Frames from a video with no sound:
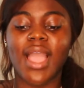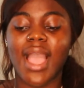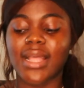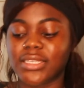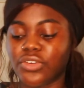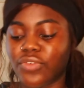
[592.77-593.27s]

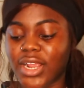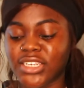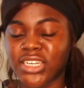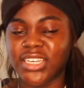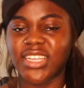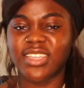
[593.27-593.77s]
acted
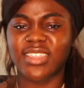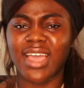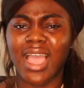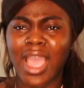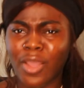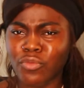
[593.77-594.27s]
irrationally,
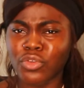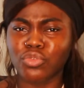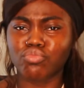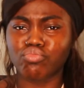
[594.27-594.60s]
that I haven't